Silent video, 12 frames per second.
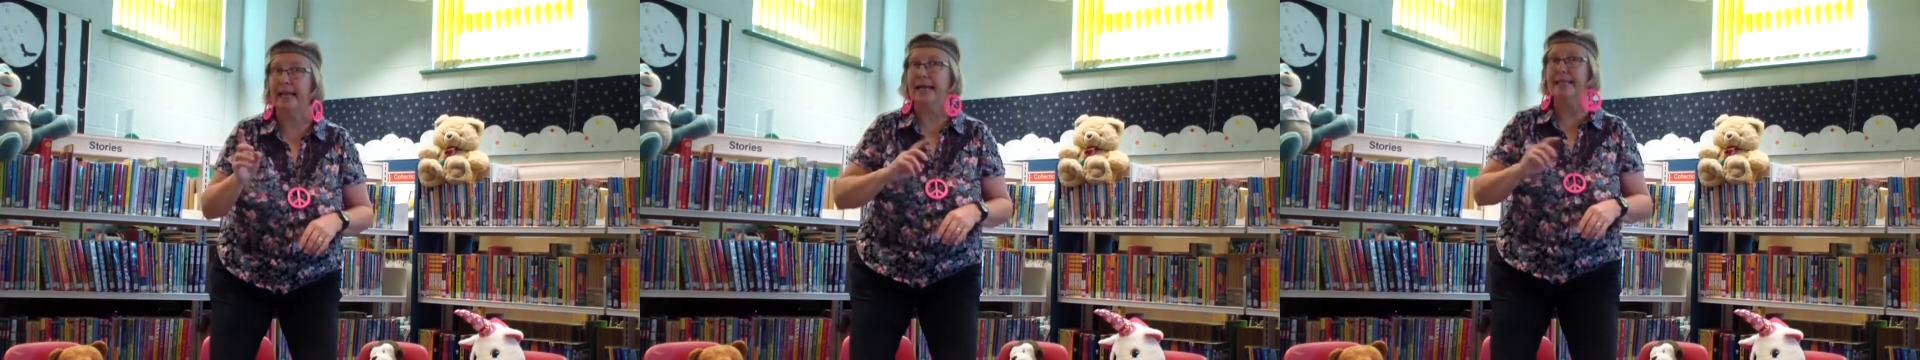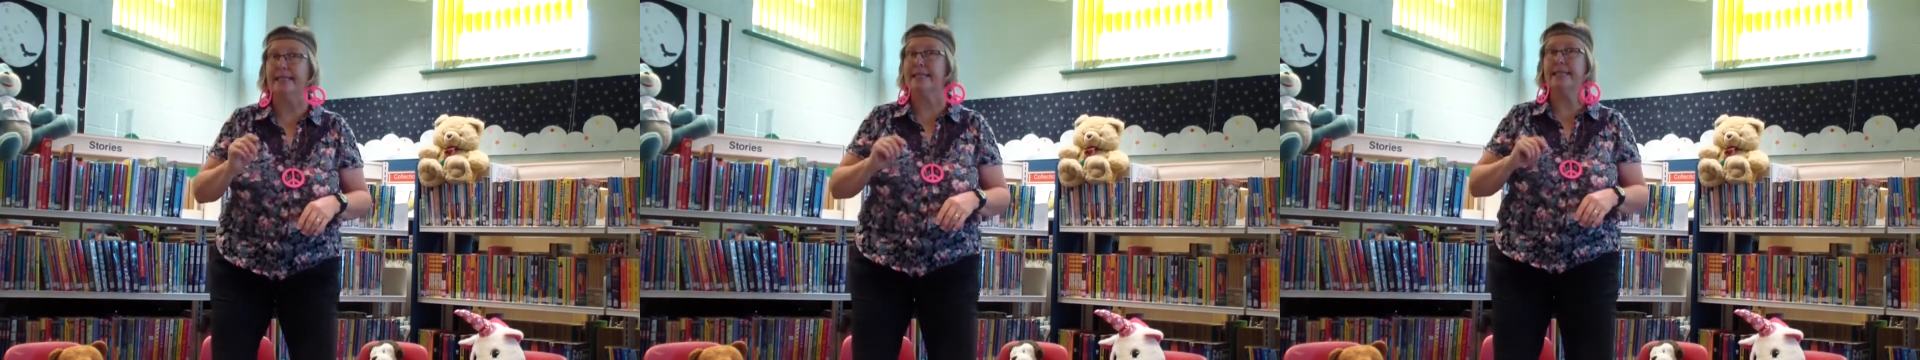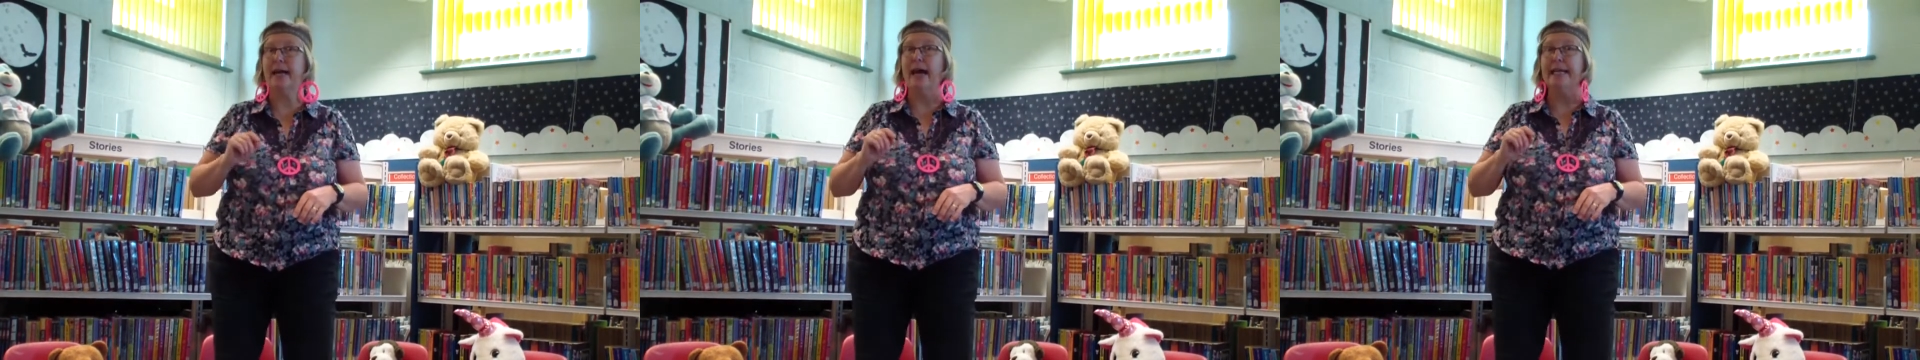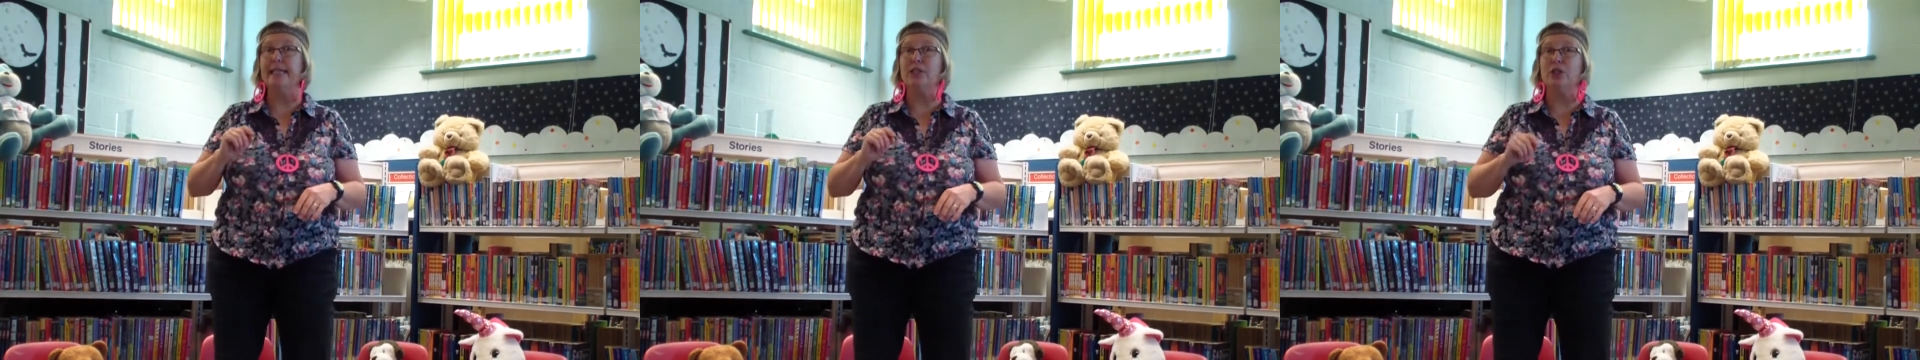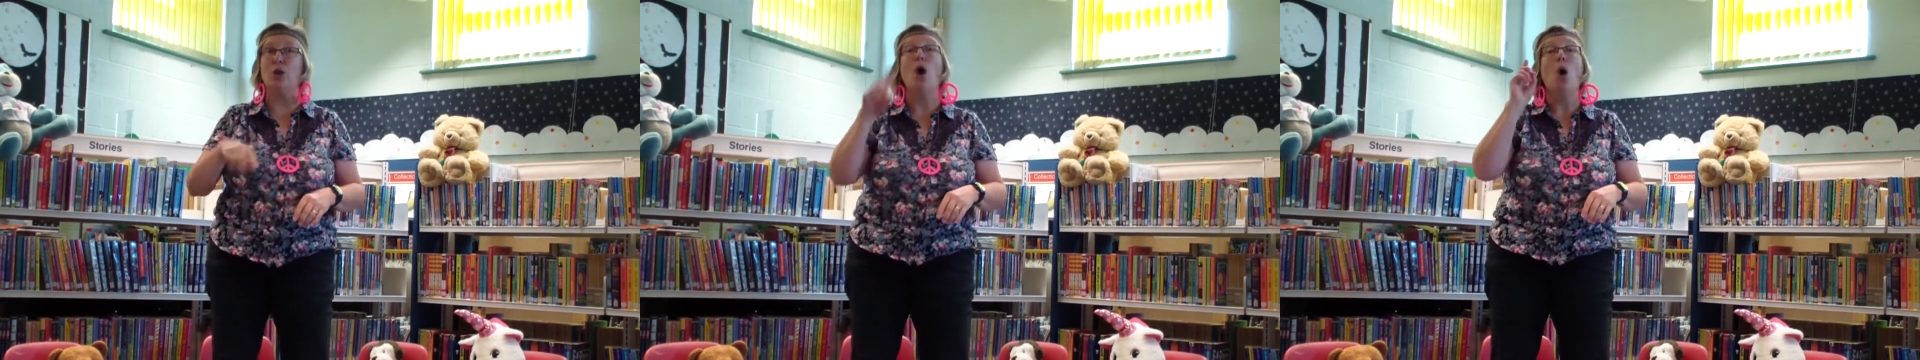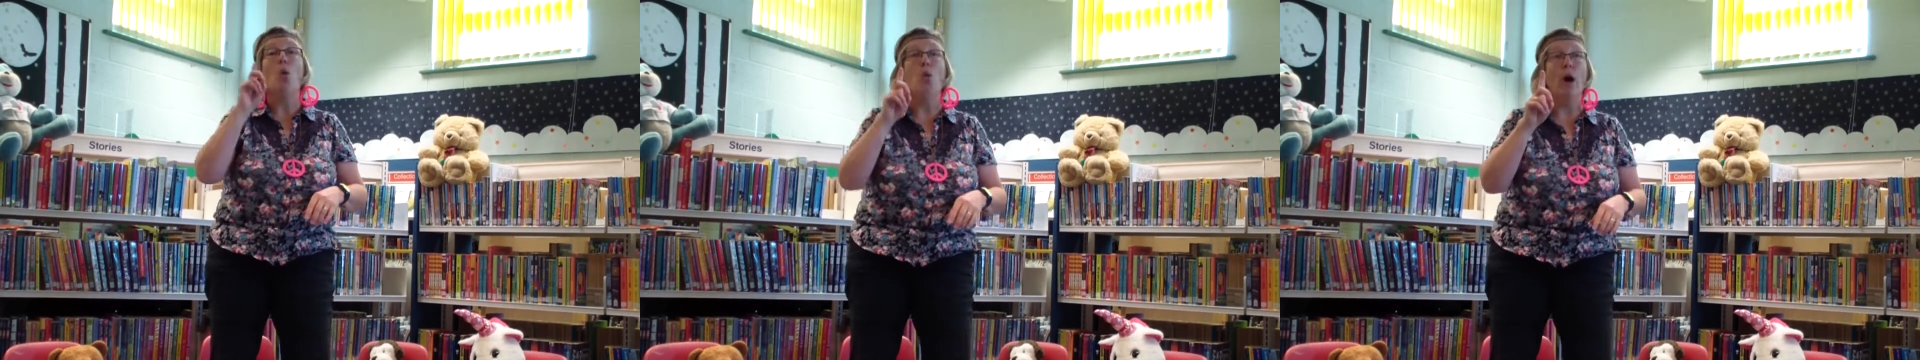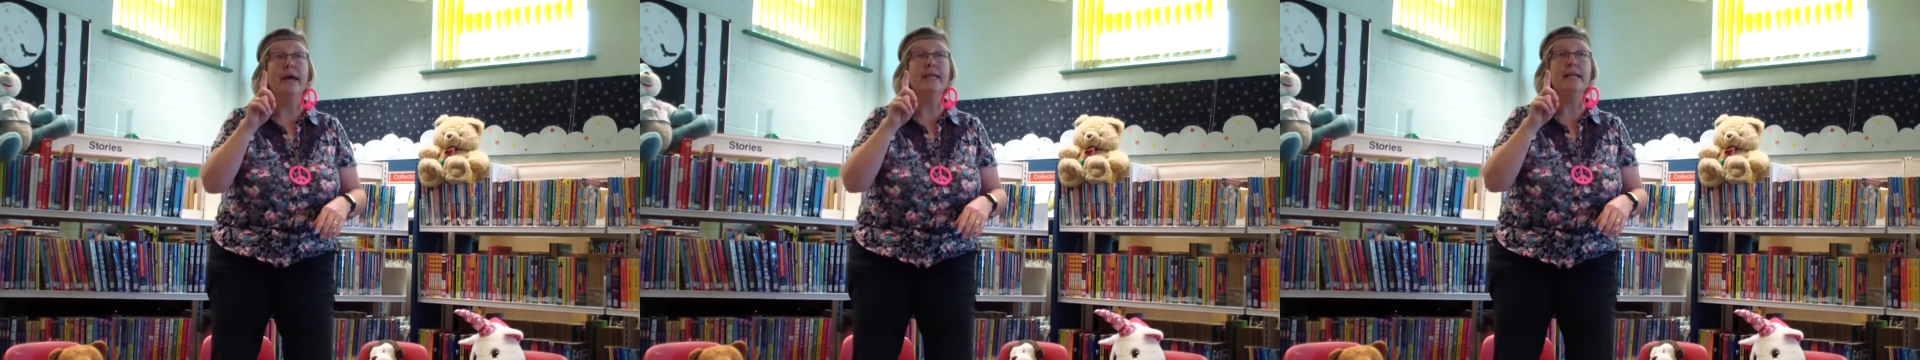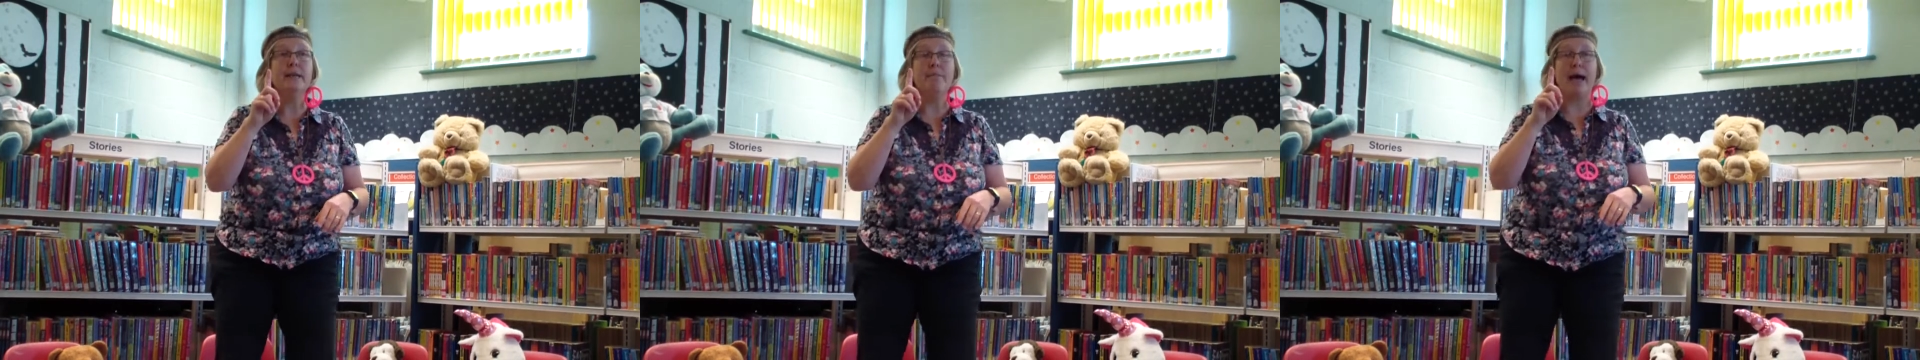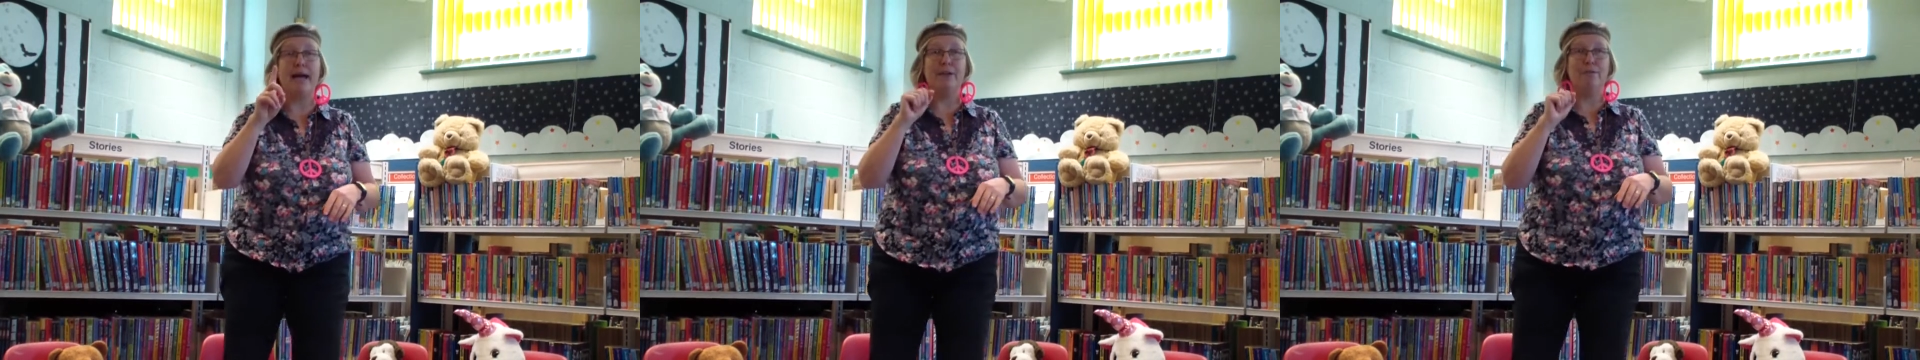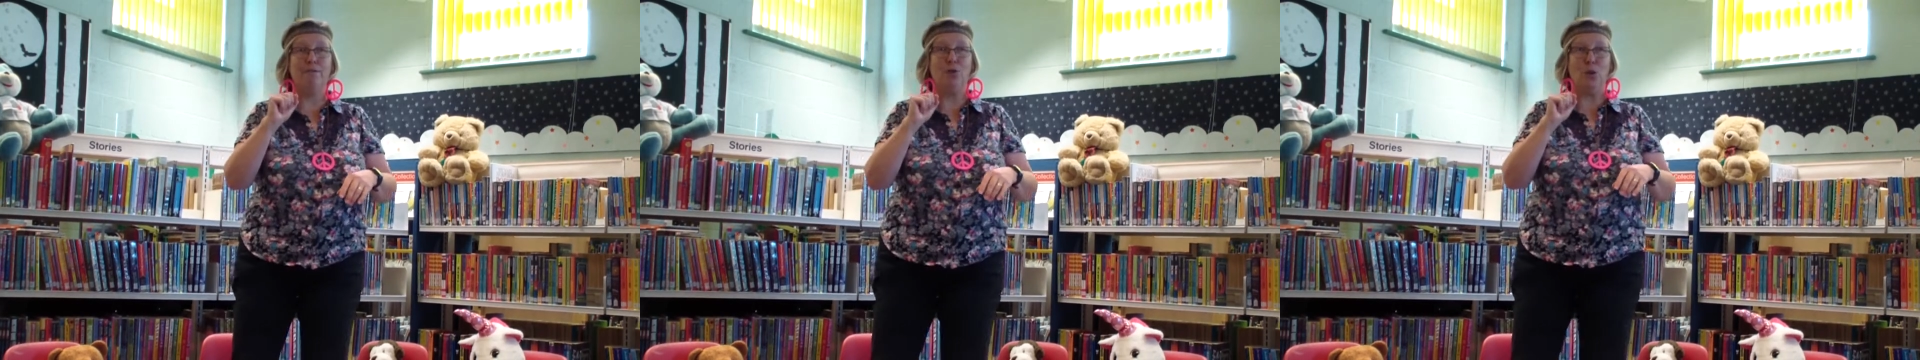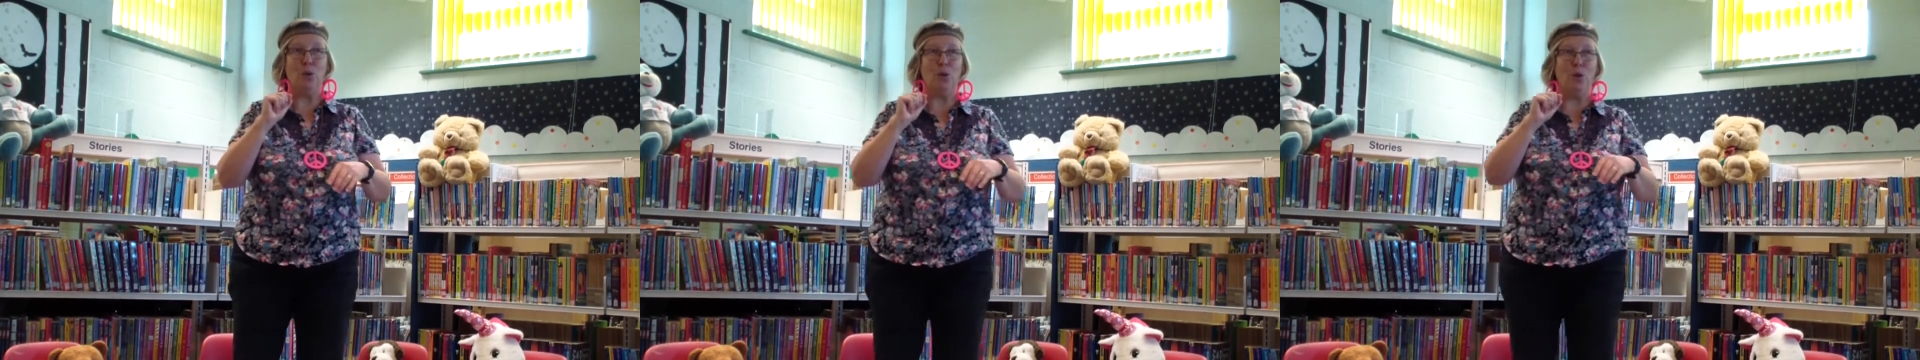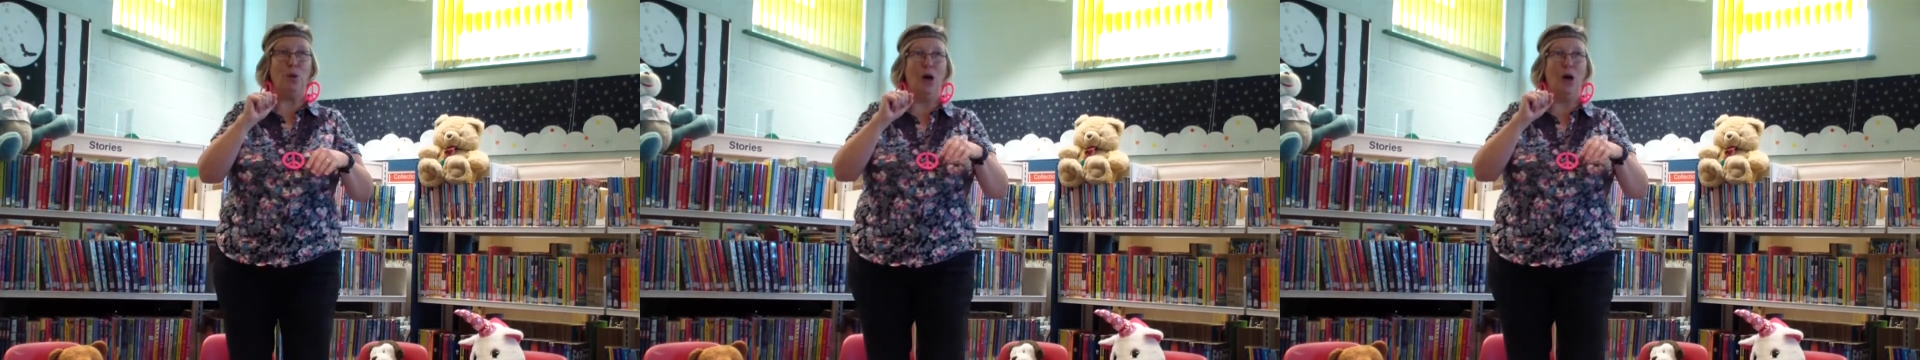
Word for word: like the sight, so one man flew